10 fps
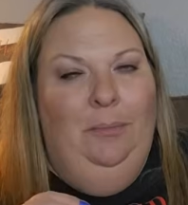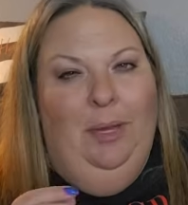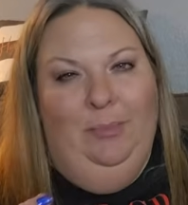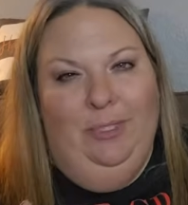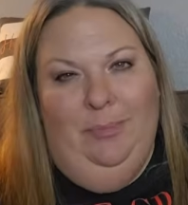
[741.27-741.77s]

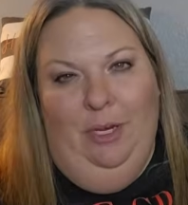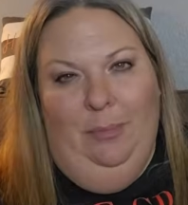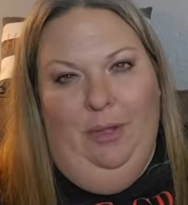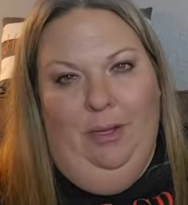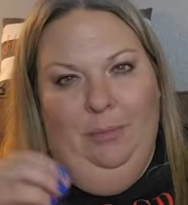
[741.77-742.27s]
almost beer
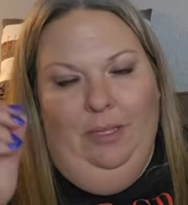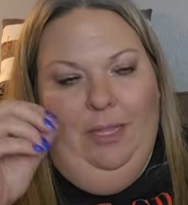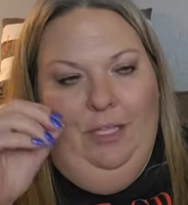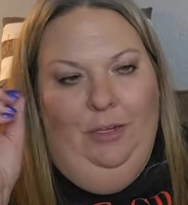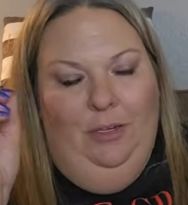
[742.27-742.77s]
pong, but
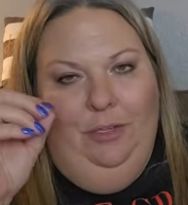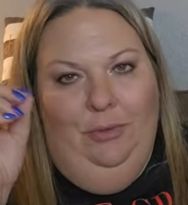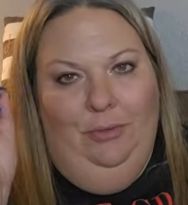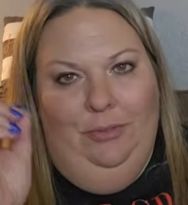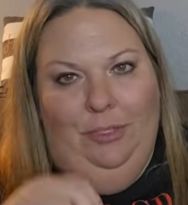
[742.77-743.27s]
like, you know,
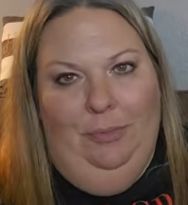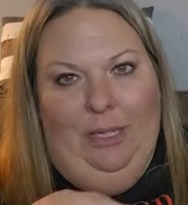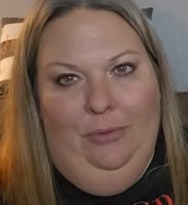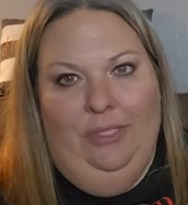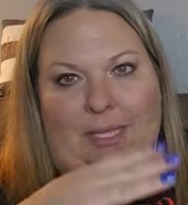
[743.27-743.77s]
you
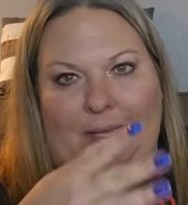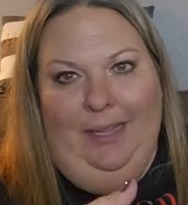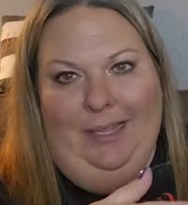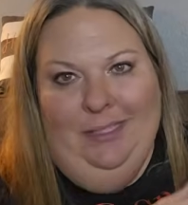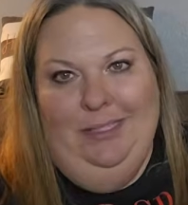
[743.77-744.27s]
bounce it and it
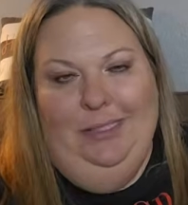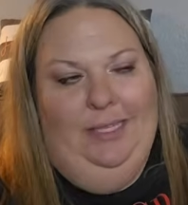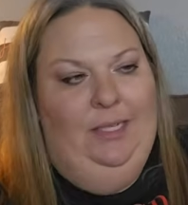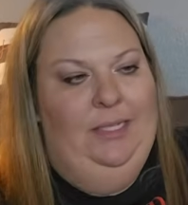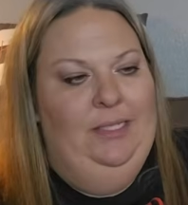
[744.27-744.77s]
has to
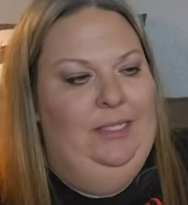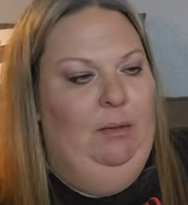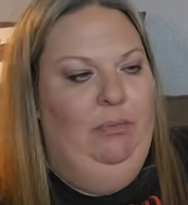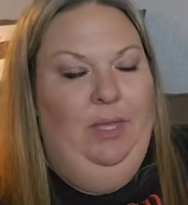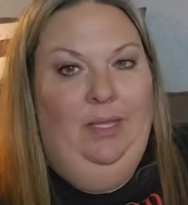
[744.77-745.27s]
land in
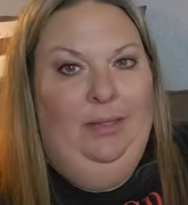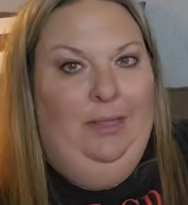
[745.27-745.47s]
something.